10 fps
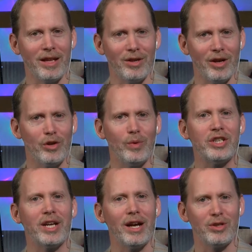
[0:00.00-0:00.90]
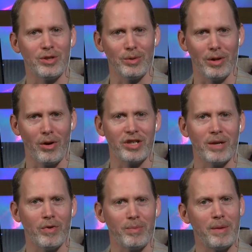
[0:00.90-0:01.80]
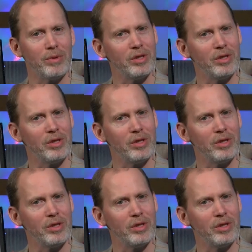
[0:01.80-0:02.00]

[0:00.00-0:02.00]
And, and you're reaching out to a large number of people.